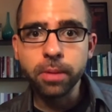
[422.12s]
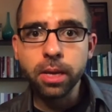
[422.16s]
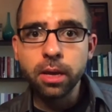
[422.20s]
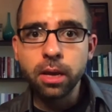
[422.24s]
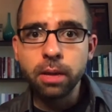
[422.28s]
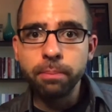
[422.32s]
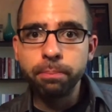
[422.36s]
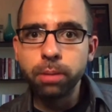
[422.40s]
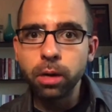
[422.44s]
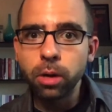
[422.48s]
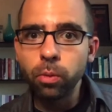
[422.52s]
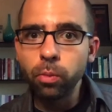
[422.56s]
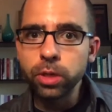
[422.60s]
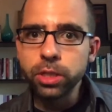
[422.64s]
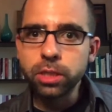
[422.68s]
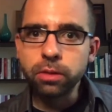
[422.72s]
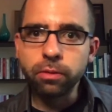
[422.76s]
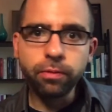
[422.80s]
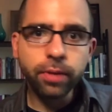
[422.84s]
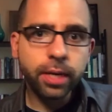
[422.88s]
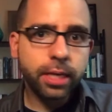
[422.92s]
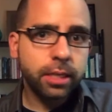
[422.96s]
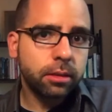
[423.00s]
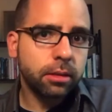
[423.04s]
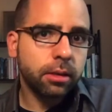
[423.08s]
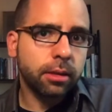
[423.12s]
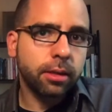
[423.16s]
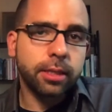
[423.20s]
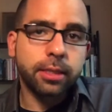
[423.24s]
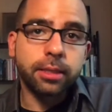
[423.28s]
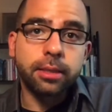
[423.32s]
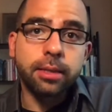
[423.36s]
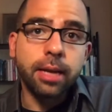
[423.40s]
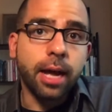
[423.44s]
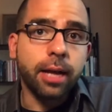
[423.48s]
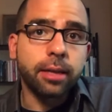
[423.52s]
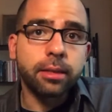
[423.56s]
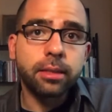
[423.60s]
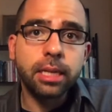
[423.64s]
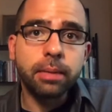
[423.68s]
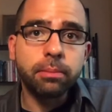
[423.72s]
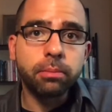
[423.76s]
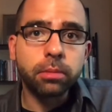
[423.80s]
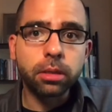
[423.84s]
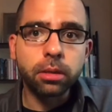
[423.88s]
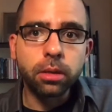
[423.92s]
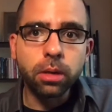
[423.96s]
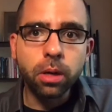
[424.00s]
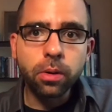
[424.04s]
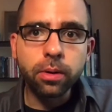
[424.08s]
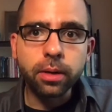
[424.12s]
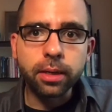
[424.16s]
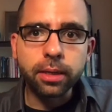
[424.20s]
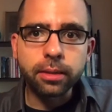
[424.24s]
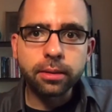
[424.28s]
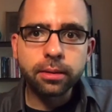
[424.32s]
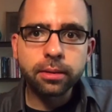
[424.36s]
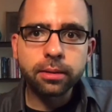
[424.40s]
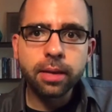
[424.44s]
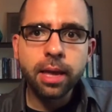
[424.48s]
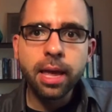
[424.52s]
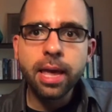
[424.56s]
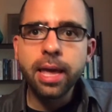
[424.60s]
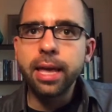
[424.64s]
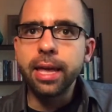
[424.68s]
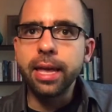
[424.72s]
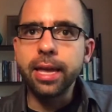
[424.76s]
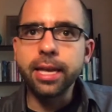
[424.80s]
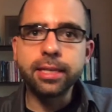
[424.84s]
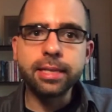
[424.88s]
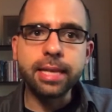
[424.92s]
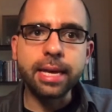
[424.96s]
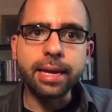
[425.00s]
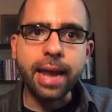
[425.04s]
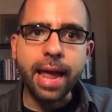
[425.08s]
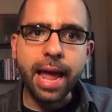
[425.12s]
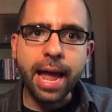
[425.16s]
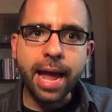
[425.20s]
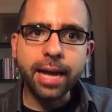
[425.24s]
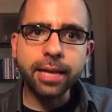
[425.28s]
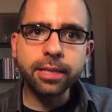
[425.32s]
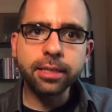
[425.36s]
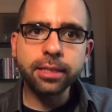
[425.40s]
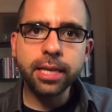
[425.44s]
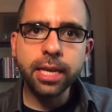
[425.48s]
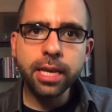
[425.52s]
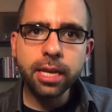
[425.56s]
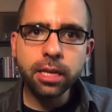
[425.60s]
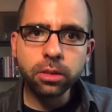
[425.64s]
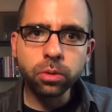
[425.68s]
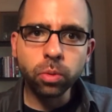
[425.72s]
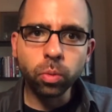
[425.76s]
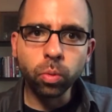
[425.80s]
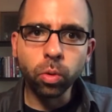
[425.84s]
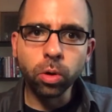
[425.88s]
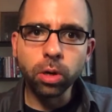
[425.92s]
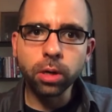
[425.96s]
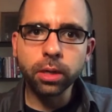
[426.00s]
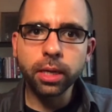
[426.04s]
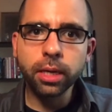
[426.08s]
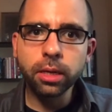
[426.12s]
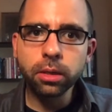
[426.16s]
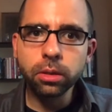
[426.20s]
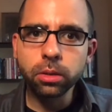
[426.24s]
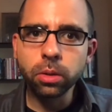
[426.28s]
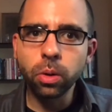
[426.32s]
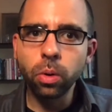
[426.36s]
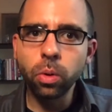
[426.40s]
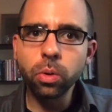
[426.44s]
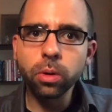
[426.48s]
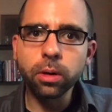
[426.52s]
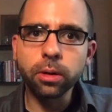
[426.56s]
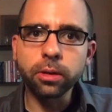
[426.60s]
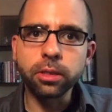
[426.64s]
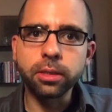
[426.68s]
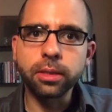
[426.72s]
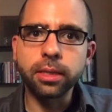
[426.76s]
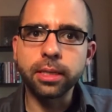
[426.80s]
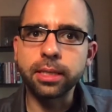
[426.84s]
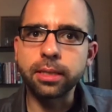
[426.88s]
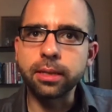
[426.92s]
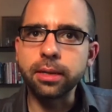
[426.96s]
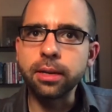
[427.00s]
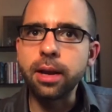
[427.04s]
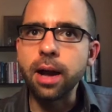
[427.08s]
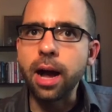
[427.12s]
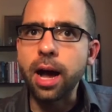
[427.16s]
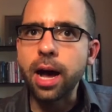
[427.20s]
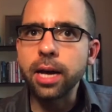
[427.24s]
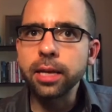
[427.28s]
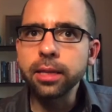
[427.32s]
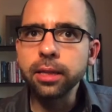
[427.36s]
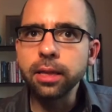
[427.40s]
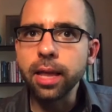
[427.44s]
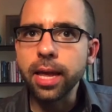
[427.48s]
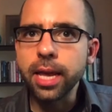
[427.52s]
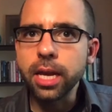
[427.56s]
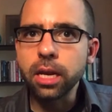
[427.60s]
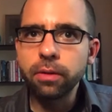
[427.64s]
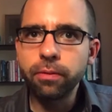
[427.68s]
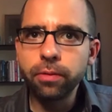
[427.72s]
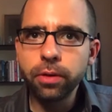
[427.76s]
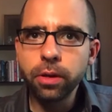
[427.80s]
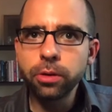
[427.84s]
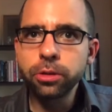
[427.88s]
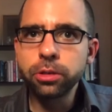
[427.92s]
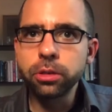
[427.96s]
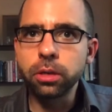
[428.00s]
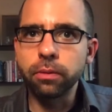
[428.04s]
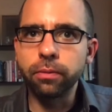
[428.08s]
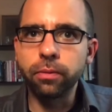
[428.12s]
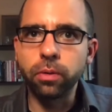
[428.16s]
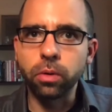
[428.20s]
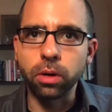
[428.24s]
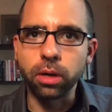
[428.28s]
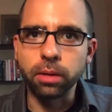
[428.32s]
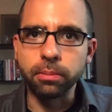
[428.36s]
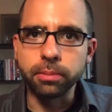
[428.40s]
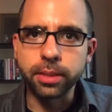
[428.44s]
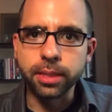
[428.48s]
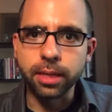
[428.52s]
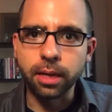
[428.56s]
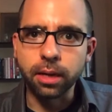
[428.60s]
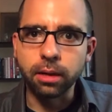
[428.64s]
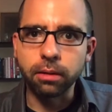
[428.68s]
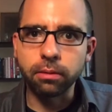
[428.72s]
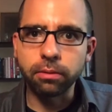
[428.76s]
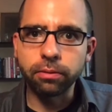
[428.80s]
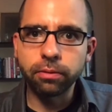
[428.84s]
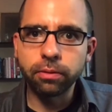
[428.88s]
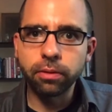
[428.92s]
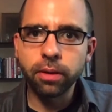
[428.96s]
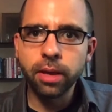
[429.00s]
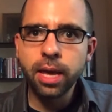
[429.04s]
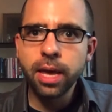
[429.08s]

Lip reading: but which Victor does not seem to notice, is that as he's working towards this godlike future for himself,